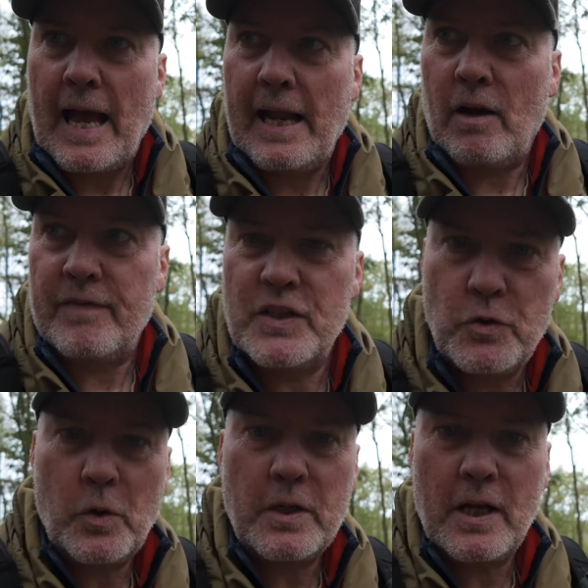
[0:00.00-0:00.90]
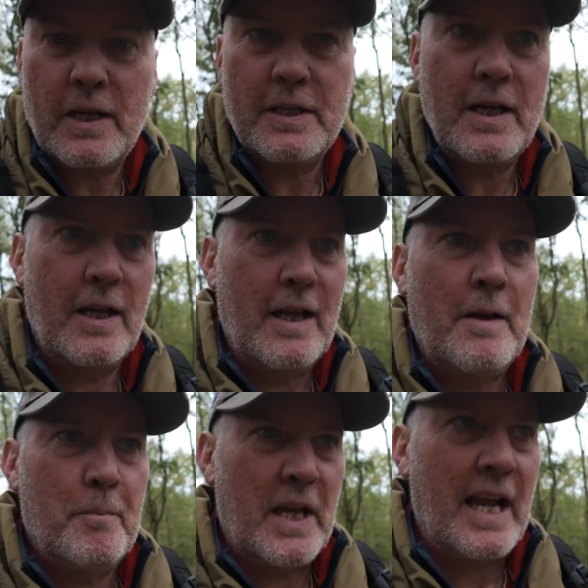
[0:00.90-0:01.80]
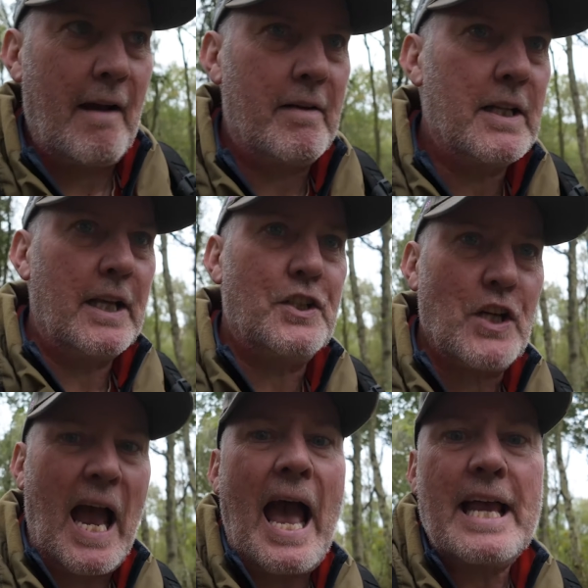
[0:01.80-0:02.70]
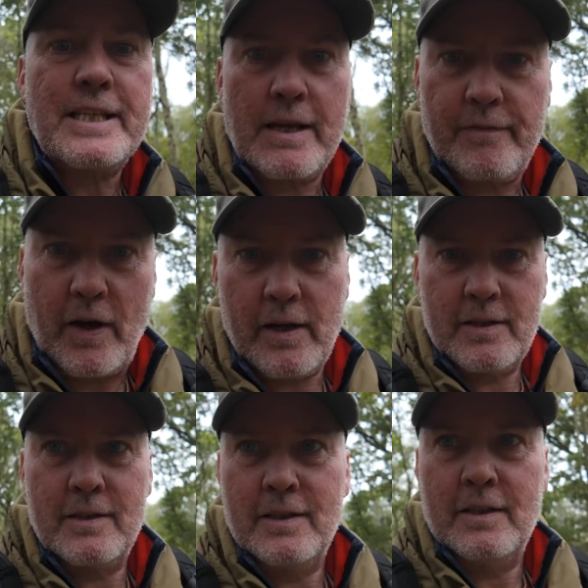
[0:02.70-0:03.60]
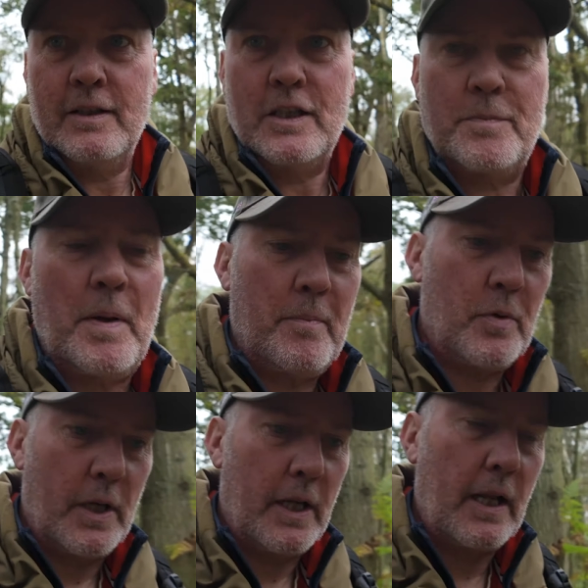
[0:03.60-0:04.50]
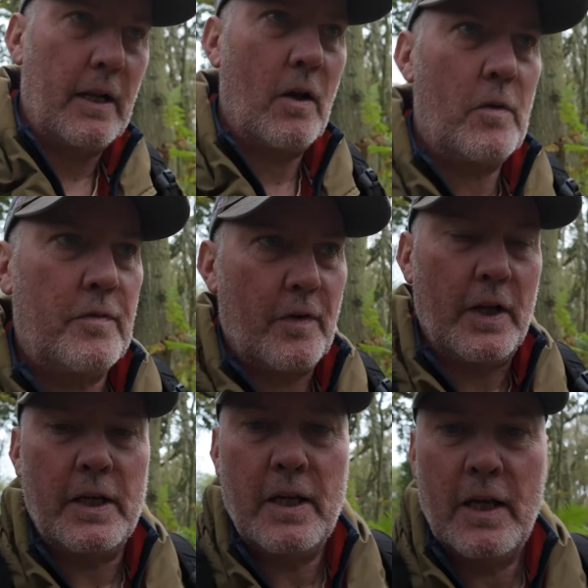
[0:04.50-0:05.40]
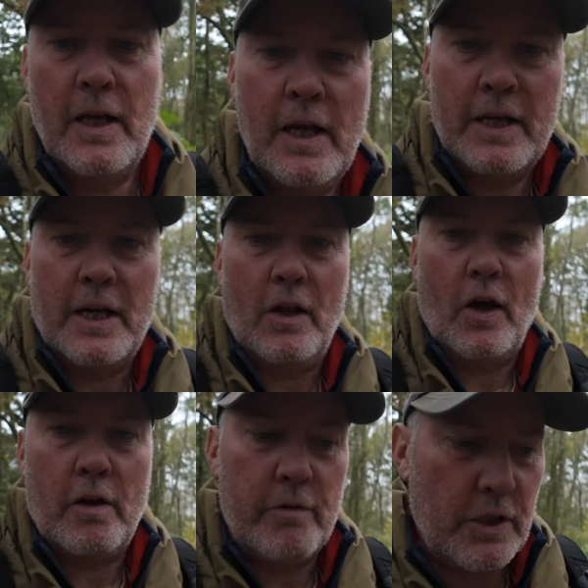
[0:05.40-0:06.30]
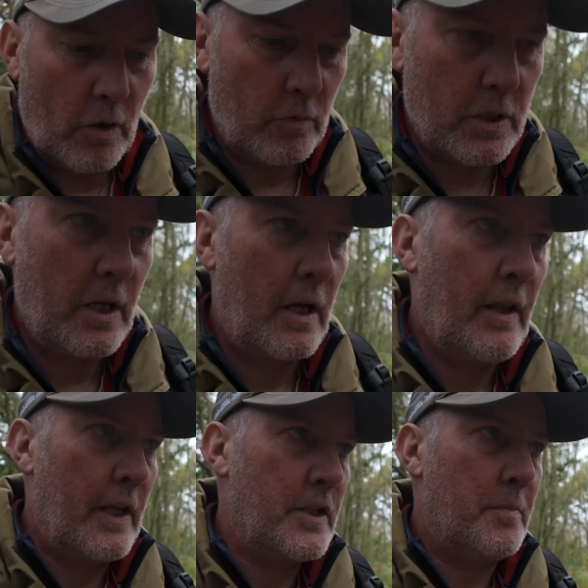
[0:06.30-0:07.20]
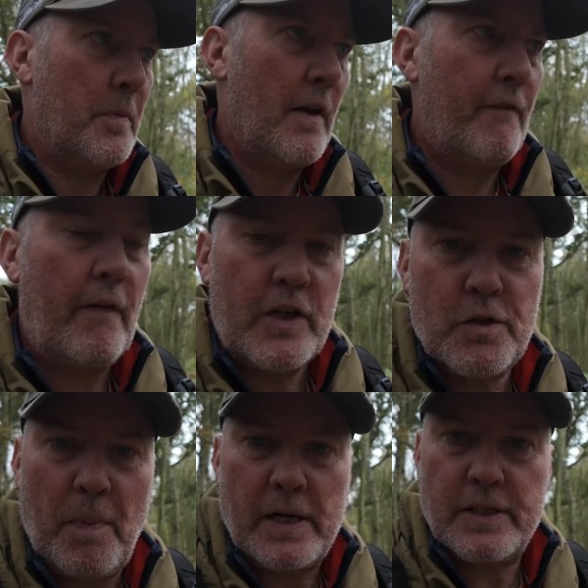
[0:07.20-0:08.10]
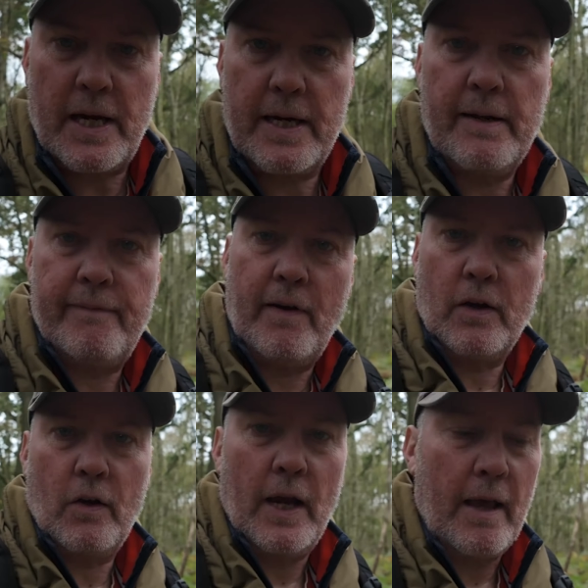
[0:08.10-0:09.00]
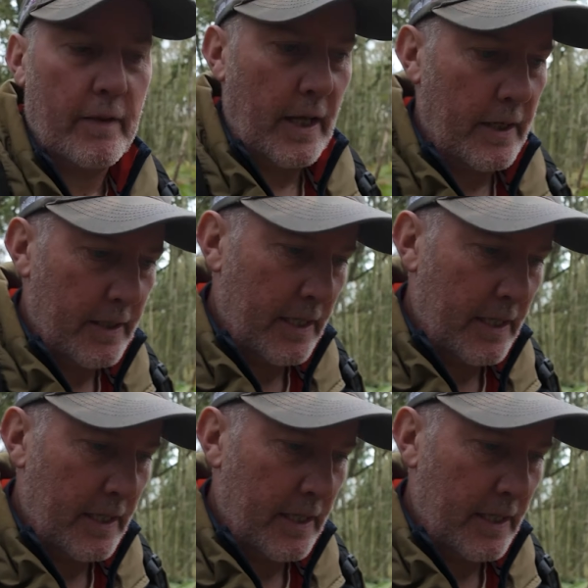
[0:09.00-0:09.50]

I've enjoyed being out in nature as ever. It's been brilliant, and hopefully you like the results. There's some very spectacular fungi out there,